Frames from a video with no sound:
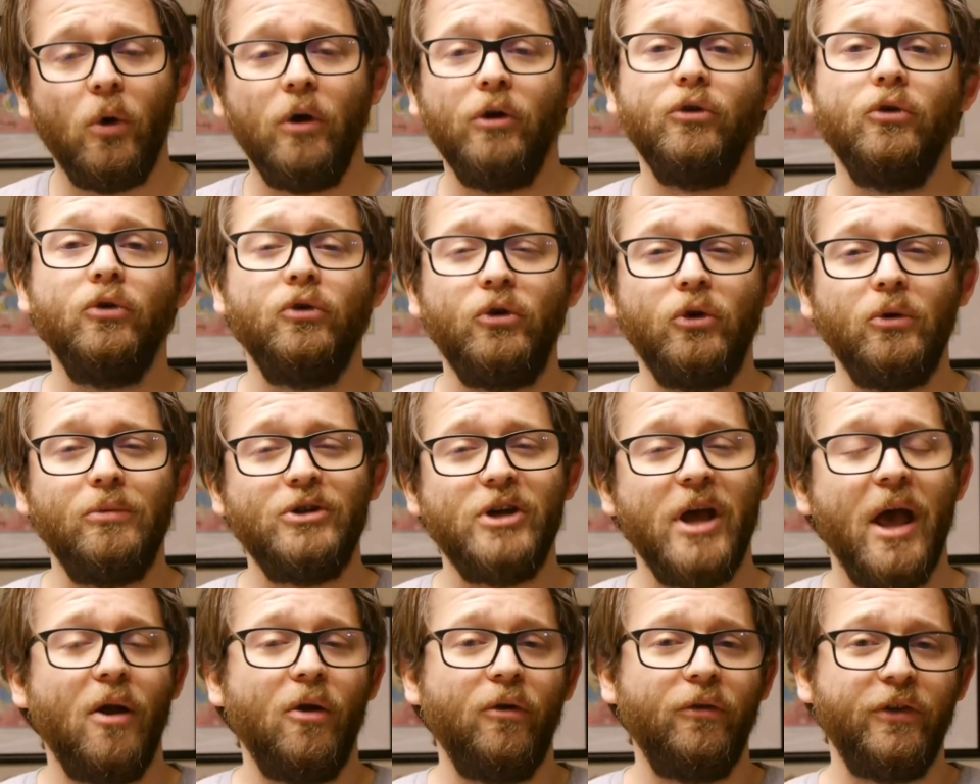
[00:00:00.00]
our YouTube
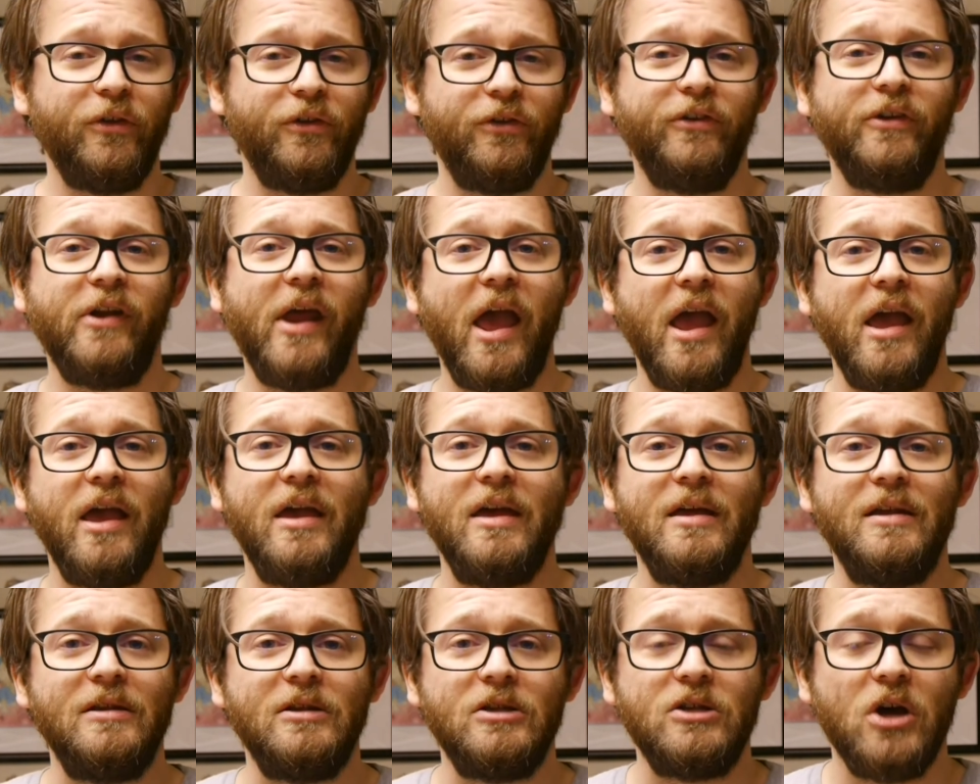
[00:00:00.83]
channel to stay
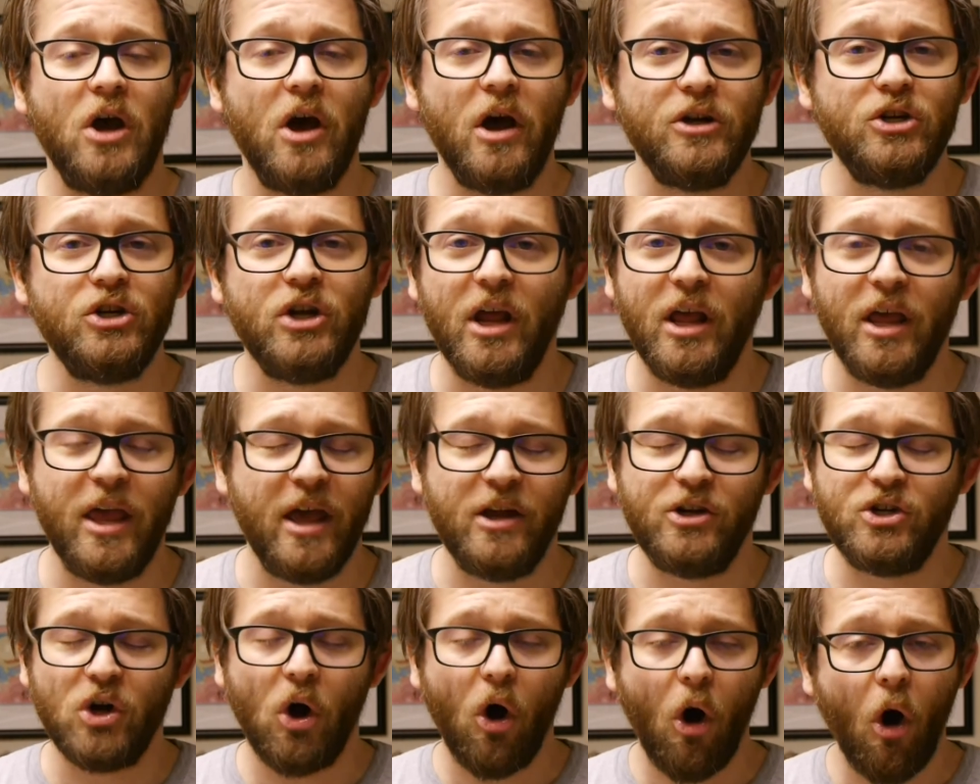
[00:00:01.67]
in touch and
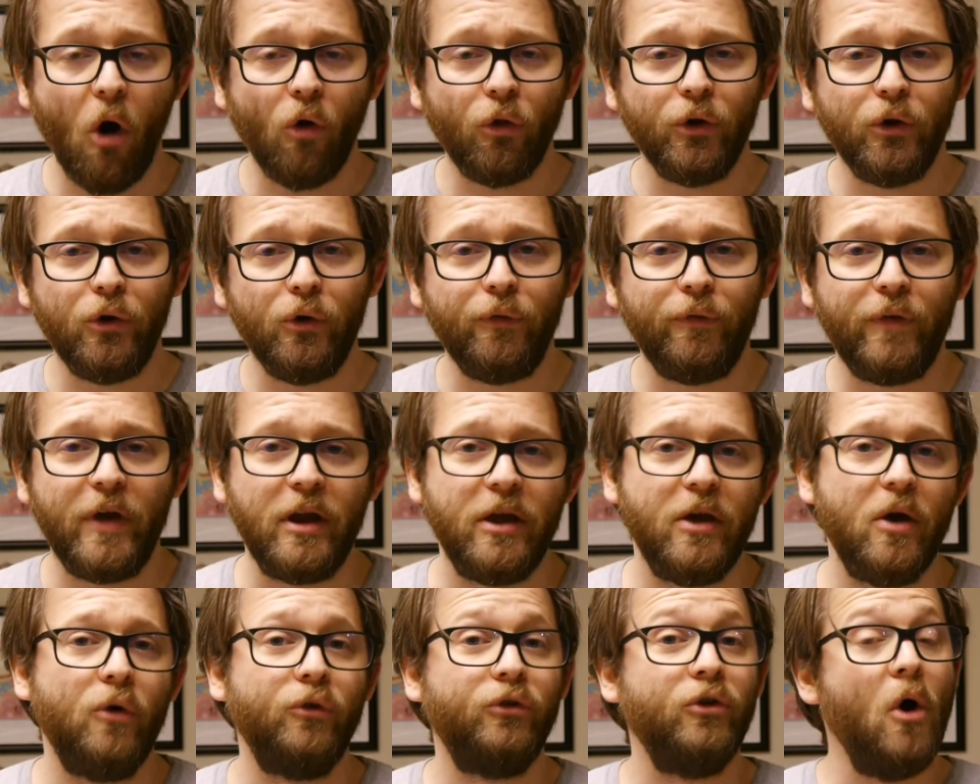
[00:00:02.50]
catch all the new
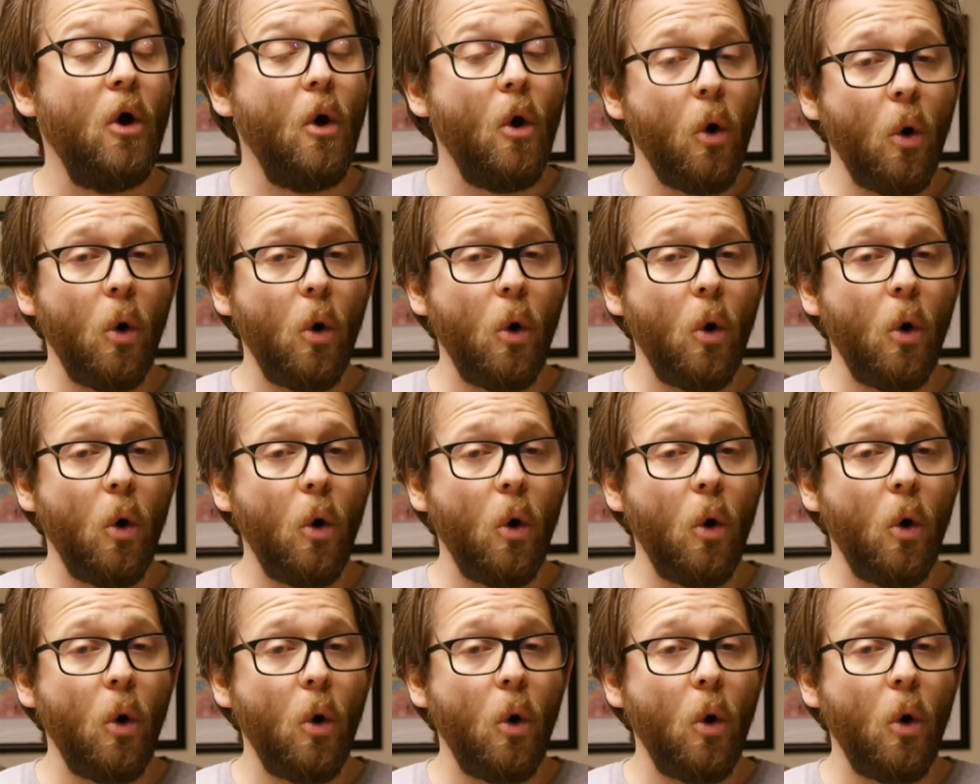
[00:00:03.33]
videos,